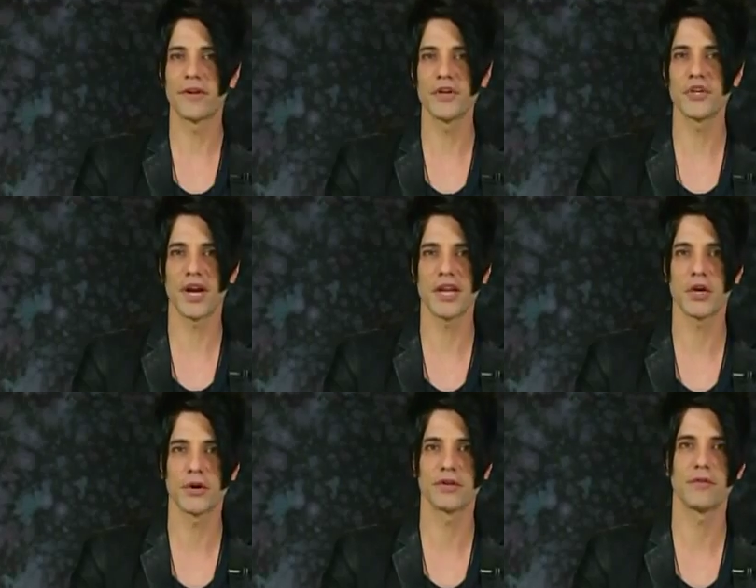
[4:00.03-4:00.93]
son Johnny
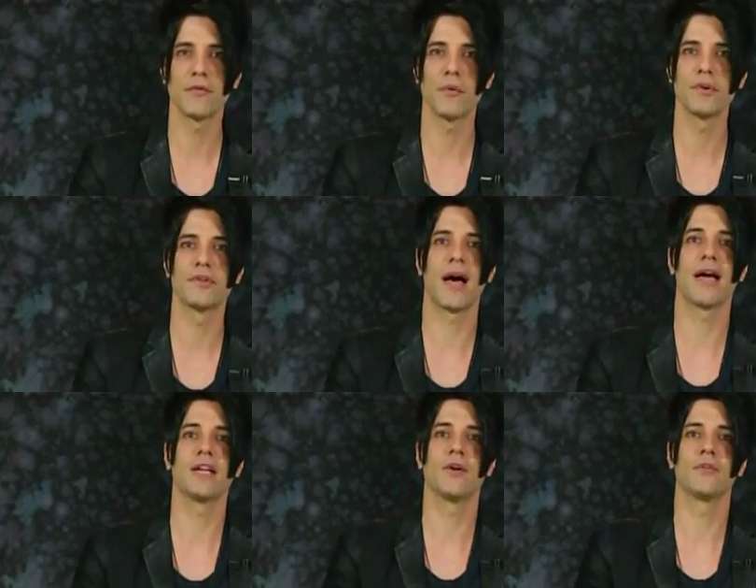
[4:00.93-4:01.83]
Christopher was
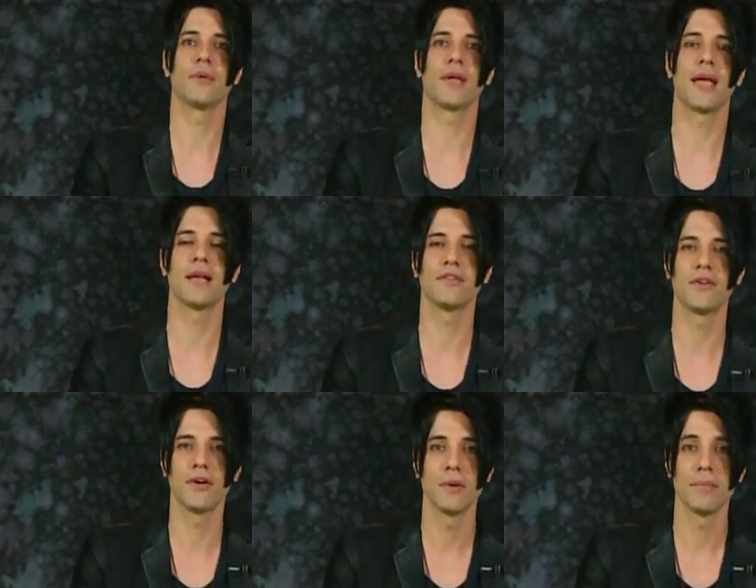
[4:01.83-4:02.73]
diagnosed with
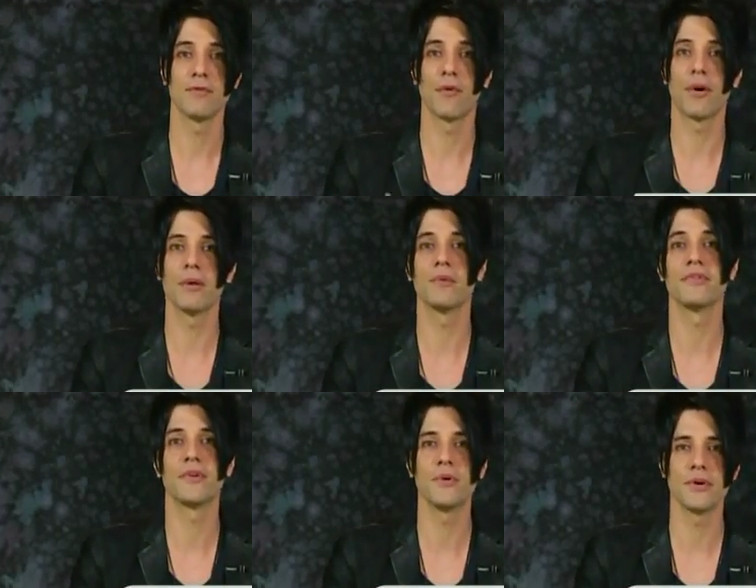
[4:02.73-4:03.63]
cancer before he
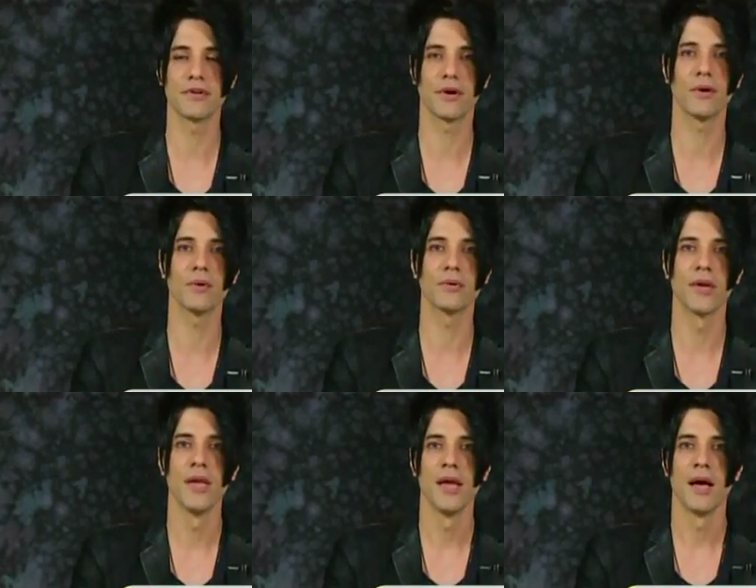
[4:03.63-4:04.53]
was 2 years old.
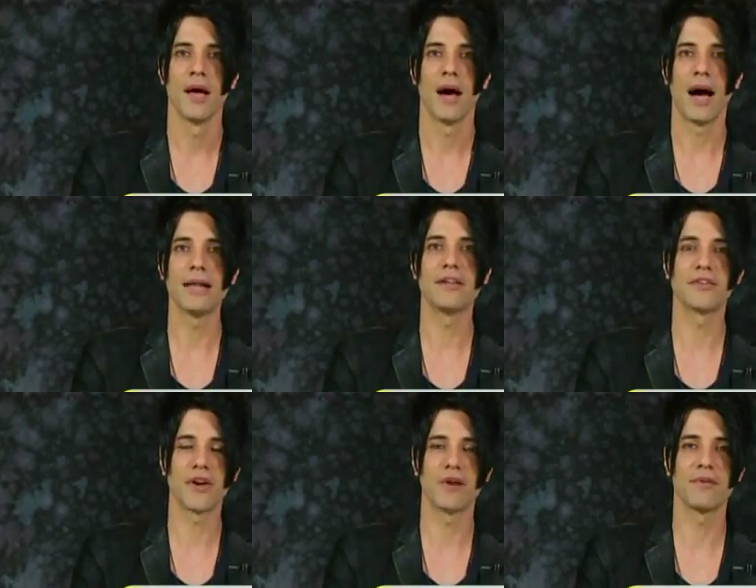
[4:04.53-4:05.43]
I
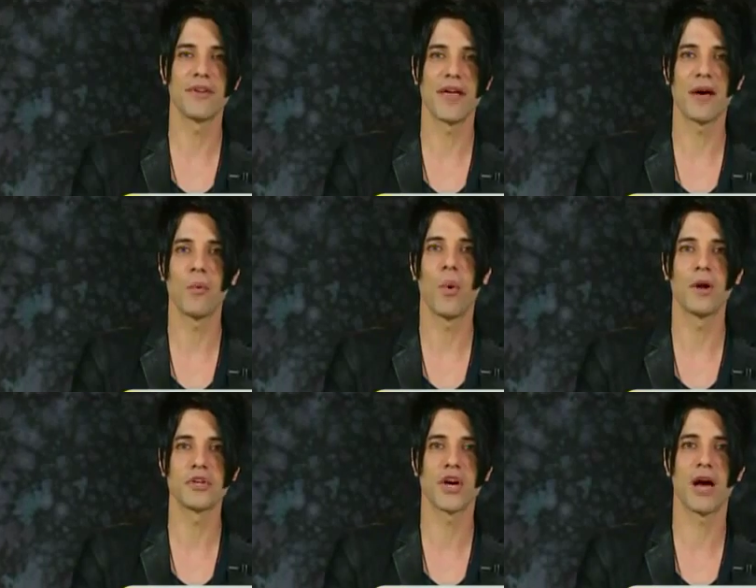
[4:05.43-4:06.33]
discovered that
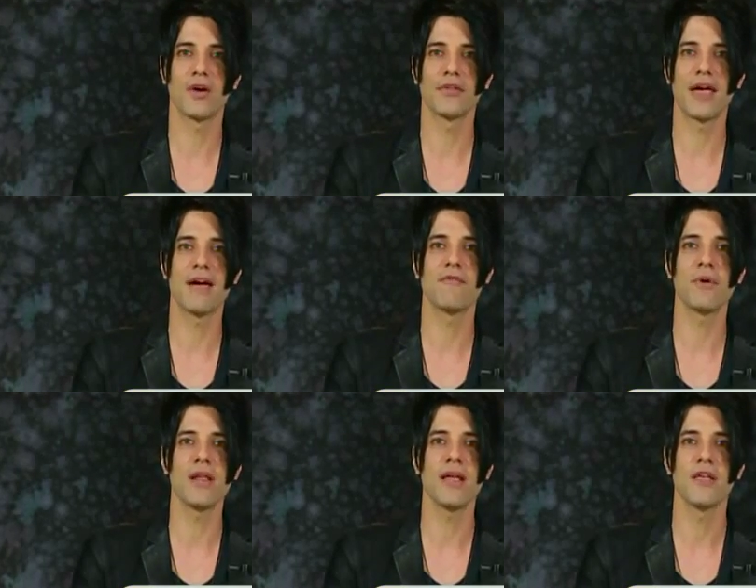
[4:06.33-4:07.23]
one child
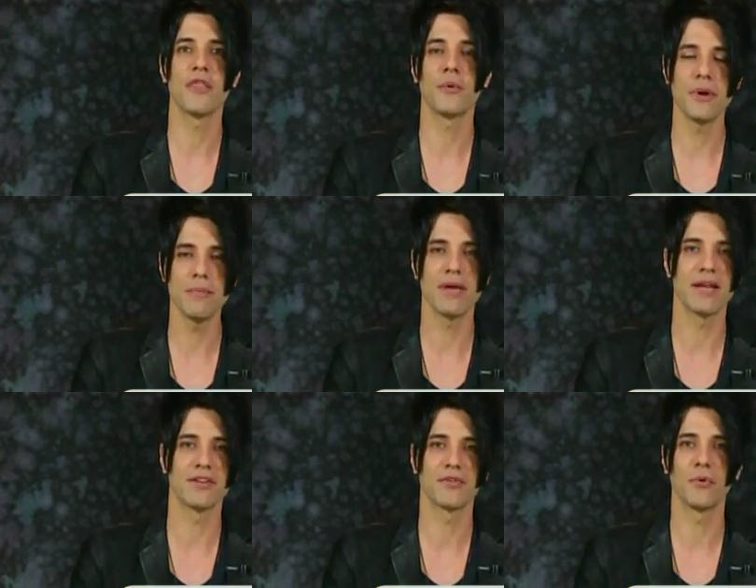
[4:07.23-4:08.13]
every 3
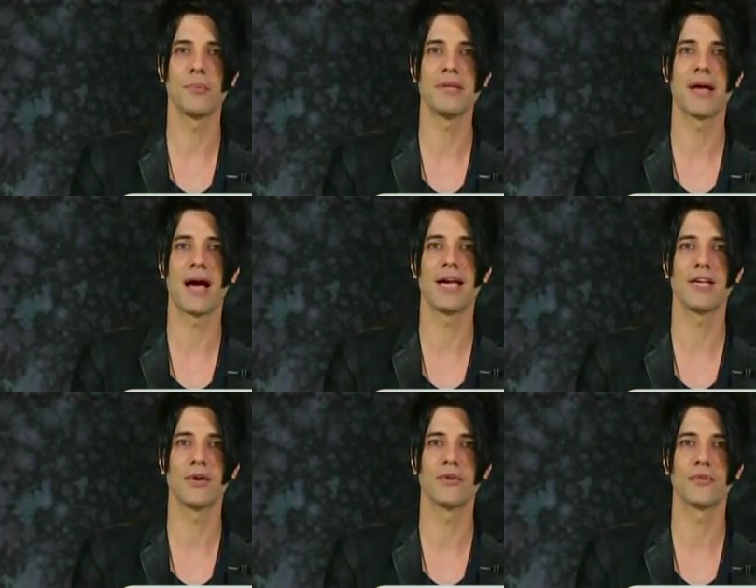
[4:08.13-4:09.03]
minutes will be
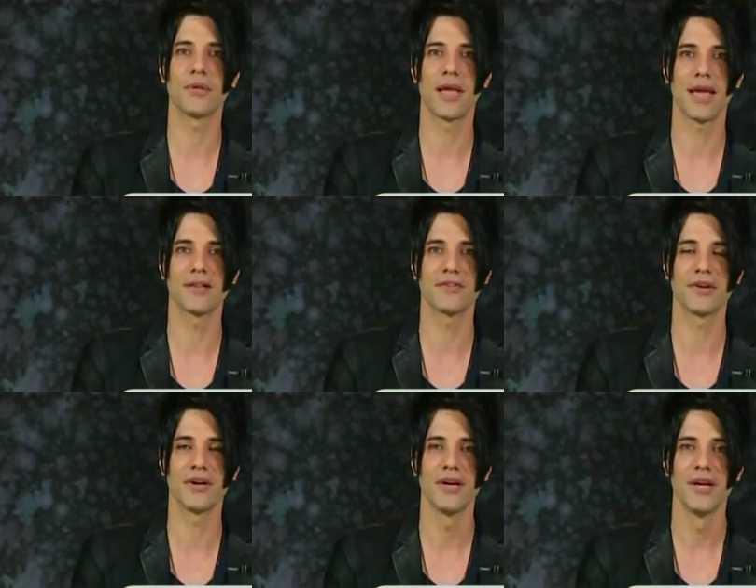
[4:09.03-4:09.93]
diagnosed with
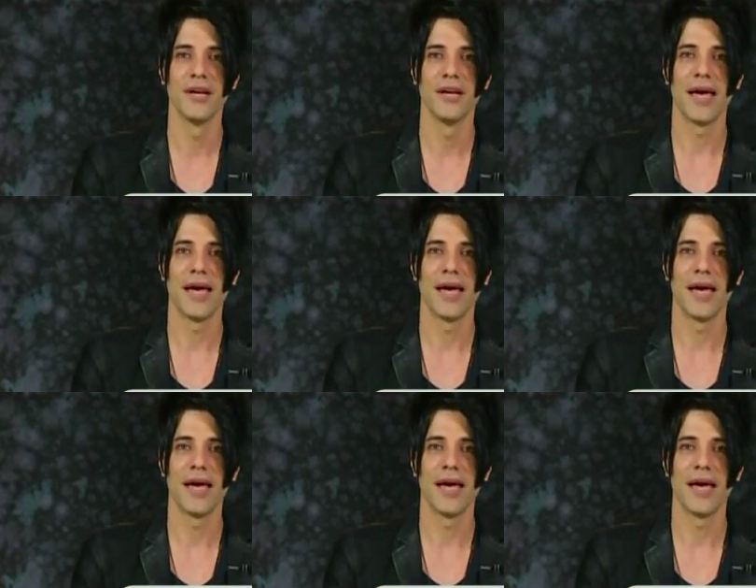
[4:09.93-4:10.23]
cancer,